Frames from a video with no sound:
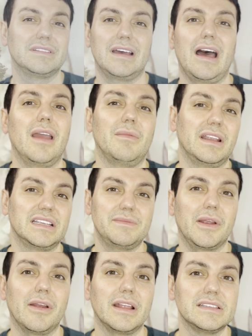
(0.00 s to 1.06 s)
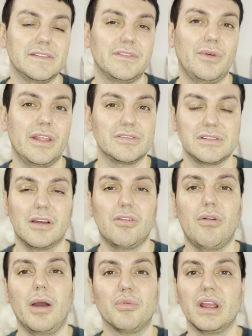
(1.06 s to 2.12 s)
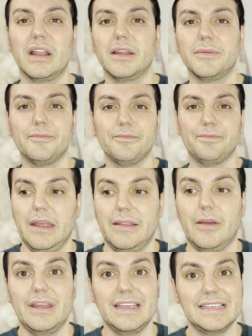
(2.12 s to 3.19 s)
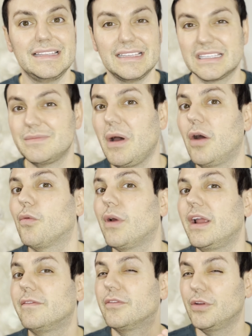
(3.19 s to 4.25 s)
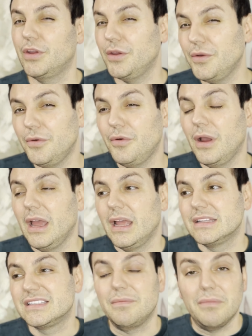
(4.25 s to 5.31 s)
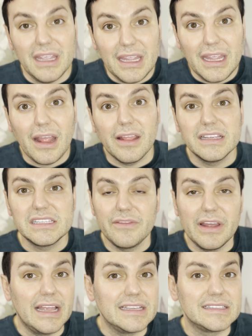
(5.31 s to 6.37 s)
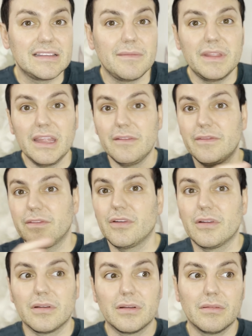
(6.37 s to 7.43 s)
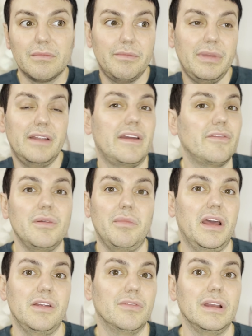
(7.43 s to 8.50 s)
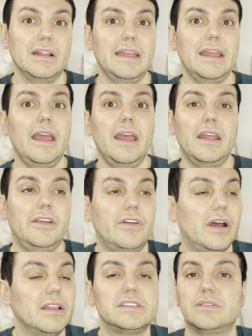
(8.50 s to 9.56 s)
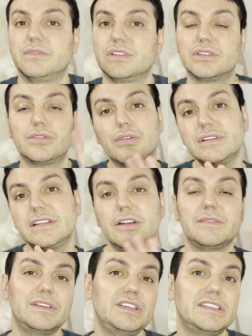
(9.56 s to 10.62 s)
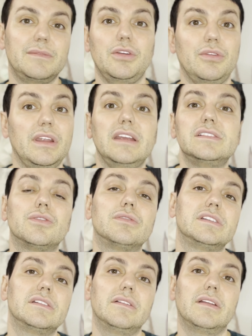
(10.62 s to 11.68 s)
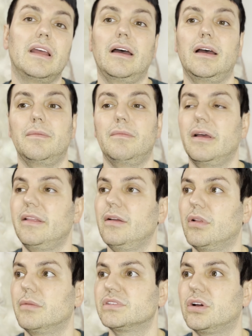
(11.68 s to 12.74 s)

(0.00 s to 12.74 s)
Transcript: time and experience if the weather's not cooperating. Now, is this spot right for you? to me, this event has something for a bit of everybody, really. You've got stores there, especially some unique stores there. Um, I think one of them's